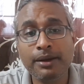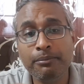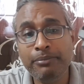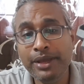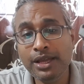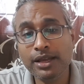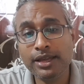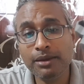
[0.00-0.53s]

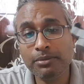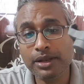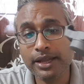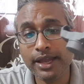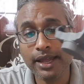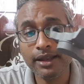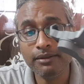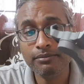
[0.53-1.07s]
Being a gimbal,
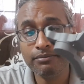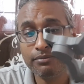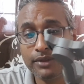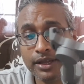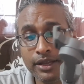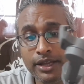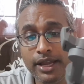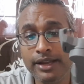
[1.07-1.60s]
again,
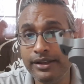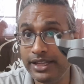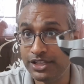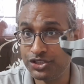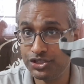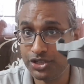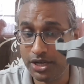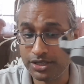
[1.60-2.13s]
it
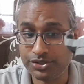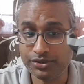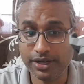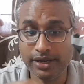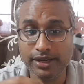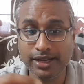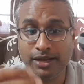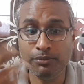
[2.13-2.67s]
needs charge,
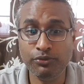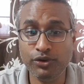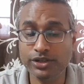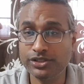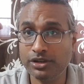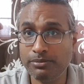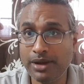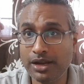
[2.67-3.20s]
right? It
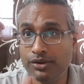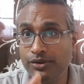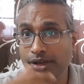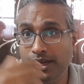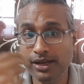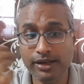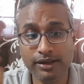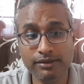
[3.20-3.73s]
works on a
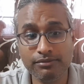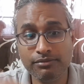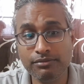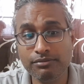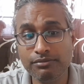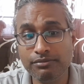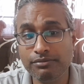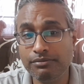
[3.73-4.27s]
battery.
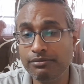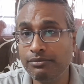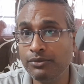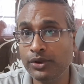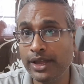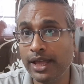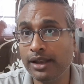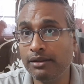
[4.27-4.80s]

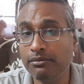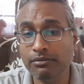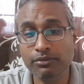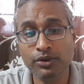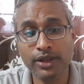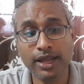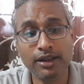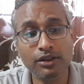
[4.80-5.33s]
You
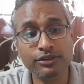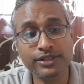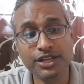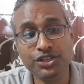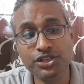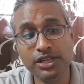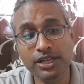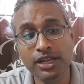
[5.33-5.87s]
can
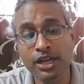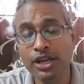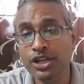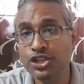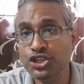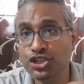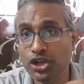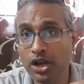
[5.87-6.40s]
essentially
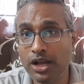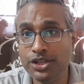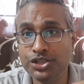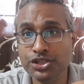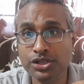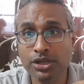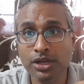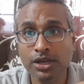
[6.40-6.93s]

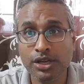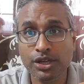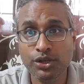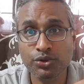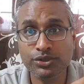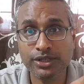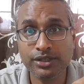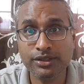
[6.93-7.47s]
charge
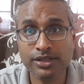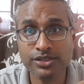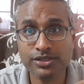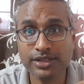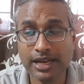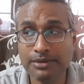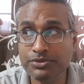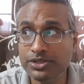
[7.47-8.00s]
using this
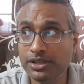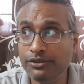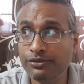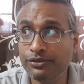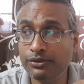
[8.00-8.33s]
Type-C